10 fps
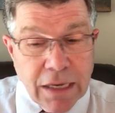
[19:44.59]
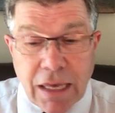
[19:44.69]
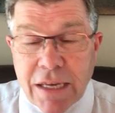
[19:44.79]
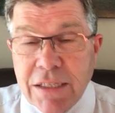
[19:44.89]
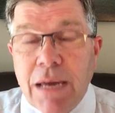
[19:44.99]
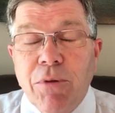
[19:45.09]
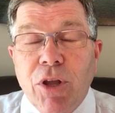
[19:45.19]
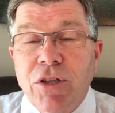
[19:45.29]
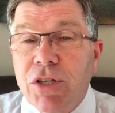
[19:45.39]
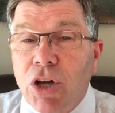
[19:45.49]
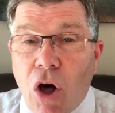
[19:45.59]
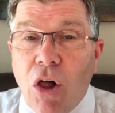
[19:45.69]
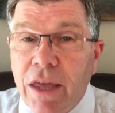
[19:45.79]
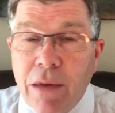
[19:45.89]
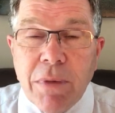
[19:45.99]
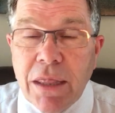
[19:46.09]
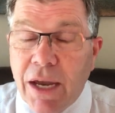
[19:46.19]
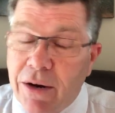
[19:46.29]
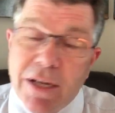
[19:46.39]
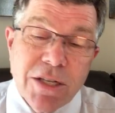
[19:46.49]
king is able to call him in there.